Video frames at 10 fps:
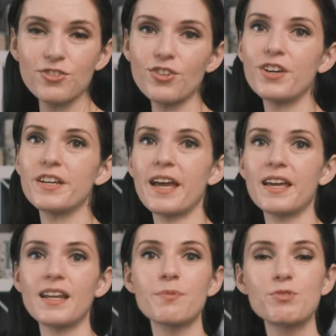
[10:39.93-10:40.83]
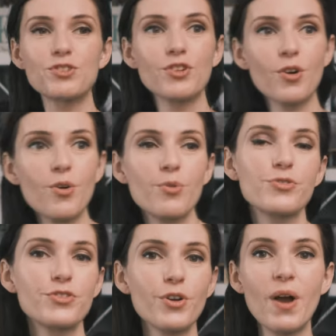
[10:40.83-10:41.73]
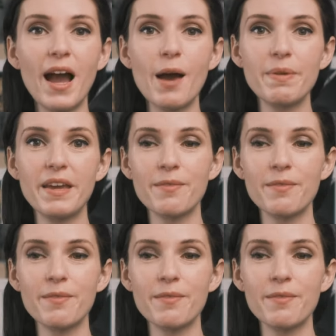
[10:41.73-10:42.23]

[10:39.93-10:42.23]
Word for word: should and I'm so so happy.